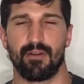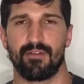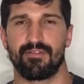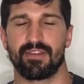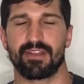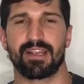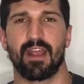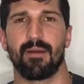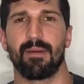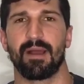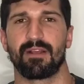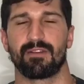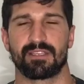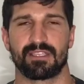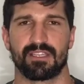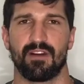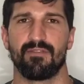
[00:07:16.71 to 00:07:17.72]
Or if you care about
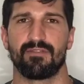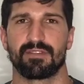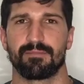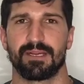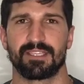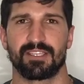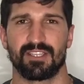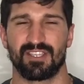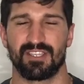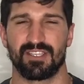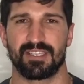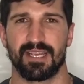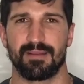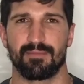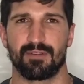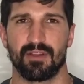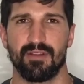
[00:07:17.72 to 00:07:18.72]
yourself as much as you
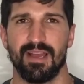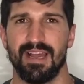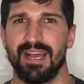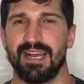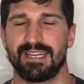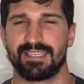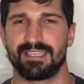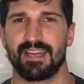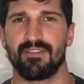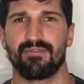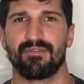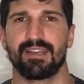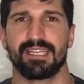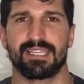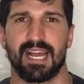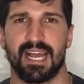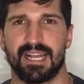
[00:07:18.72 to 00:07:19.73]
seem to,
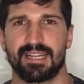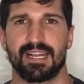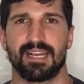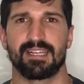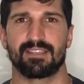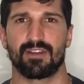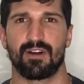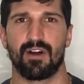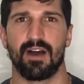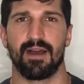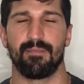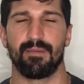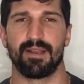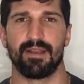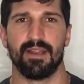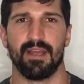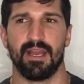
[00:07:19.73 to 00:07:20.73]
definitely take that
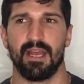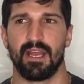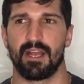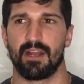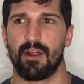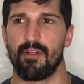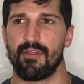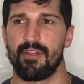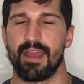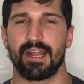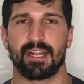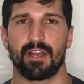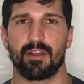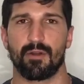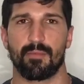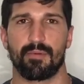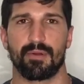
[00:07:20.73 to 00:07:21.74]
time and you know they're
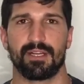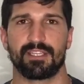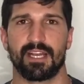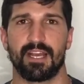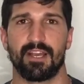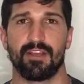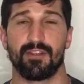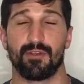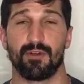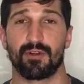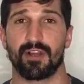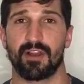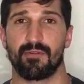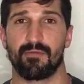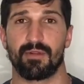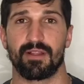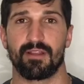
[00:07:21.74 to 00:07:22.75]
going to appreciate it. You're
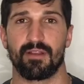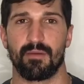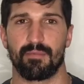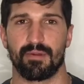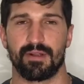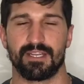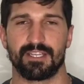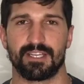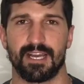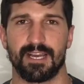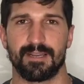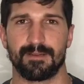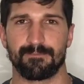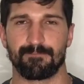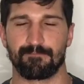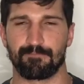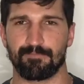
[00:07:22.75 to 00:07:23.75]
going to really appreciate
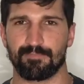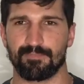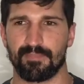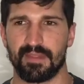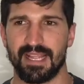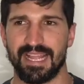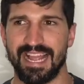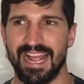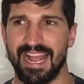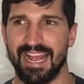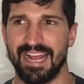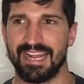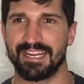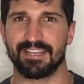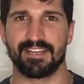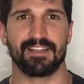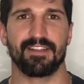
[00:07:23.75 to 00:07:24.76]
it,
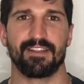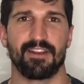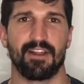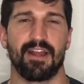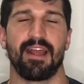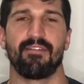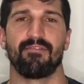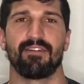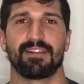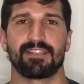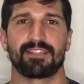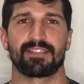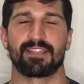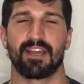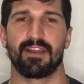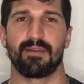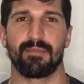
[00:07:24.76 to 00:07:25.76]
and you know
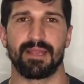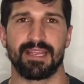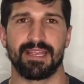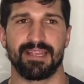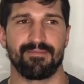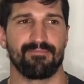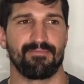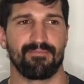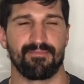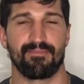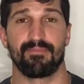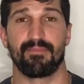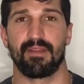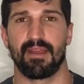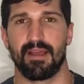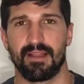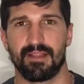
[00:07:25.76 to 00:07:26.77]
everyone's going to be
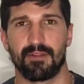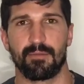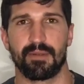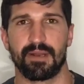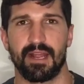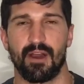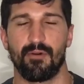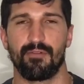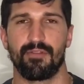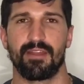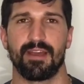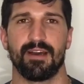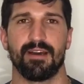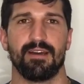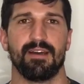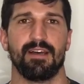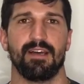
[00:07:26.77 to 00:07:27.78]
a little bit healthier.